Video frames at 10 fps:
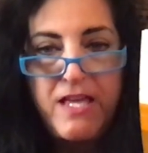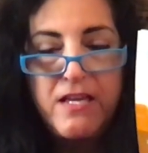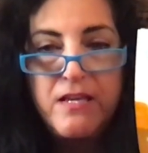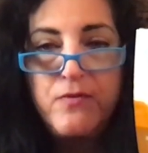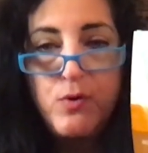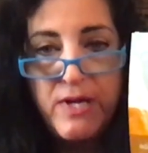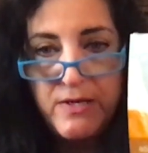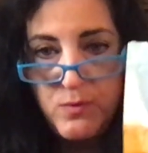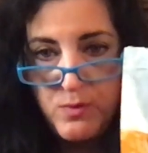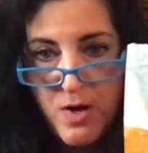If you like
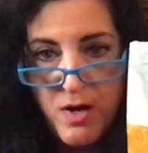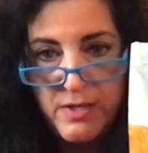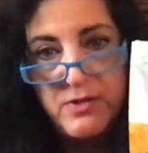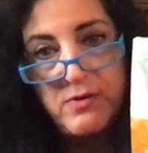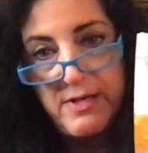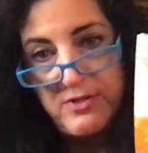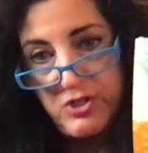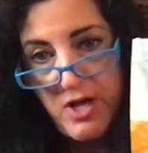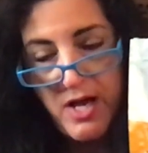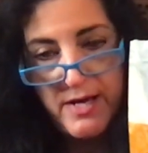oolong and you like
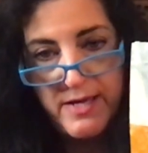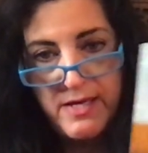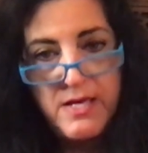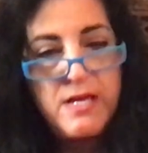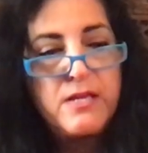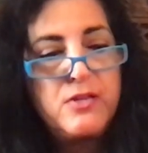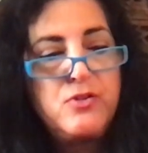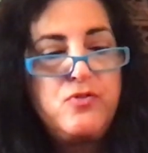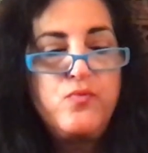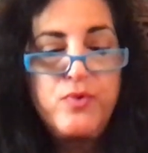chai, you
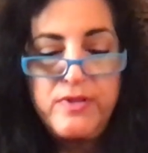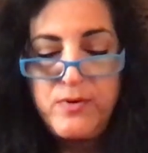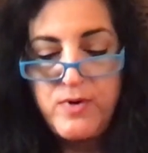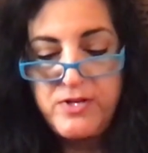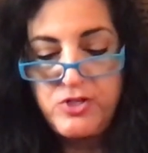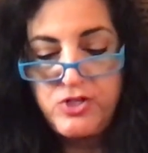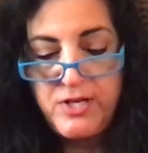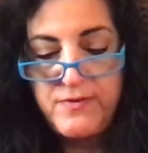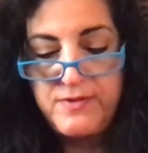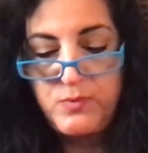really want to
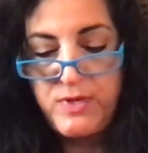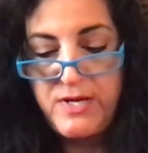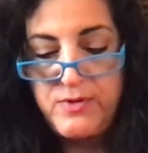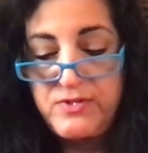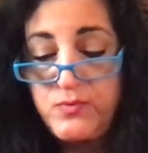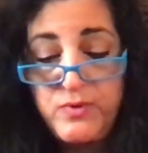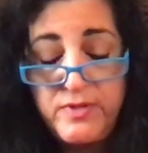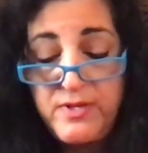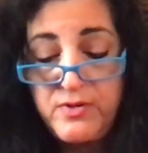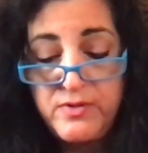check this one out. It's really
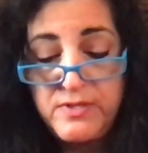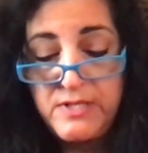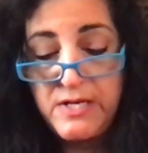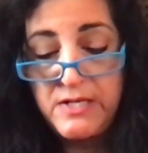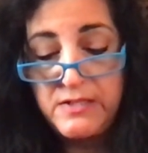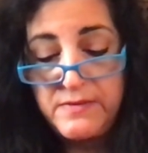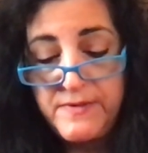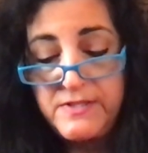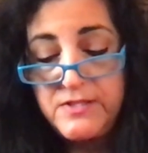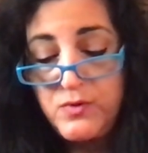good.
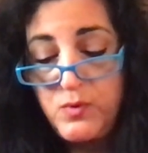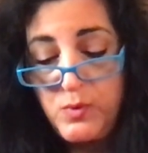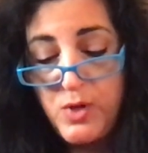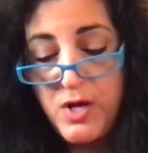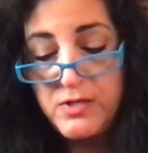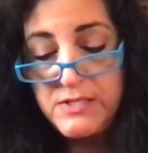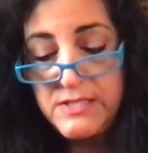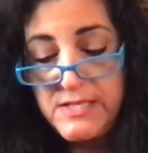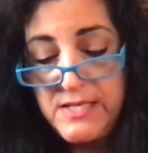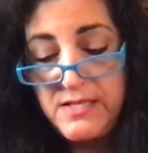It's the oolong
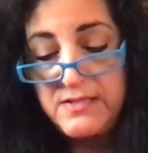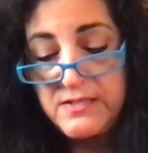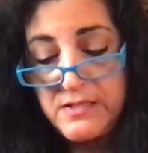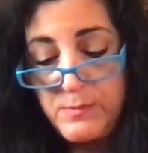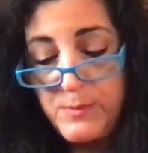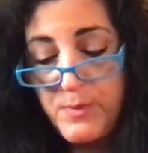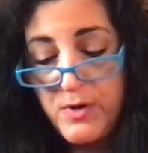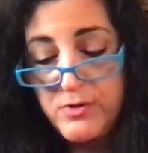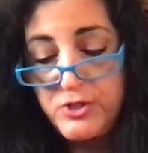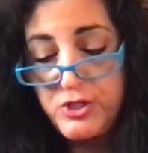tea, cinnamon
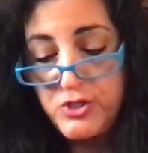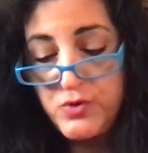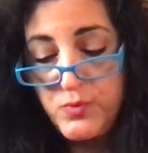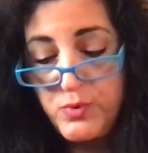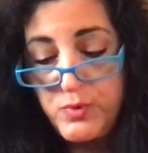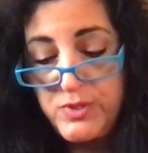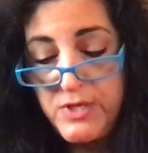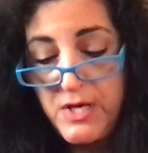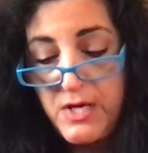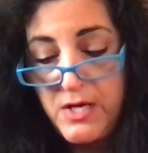bark, ginger root,
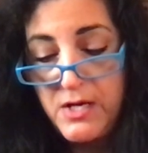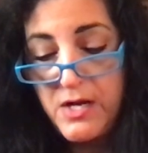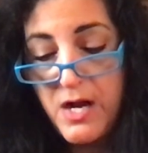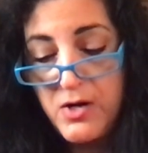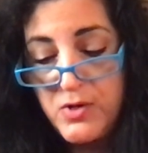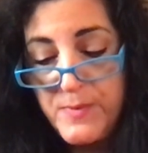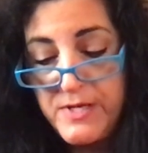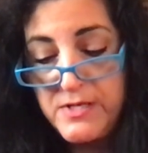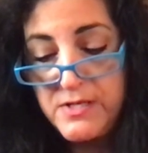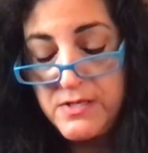cardamom,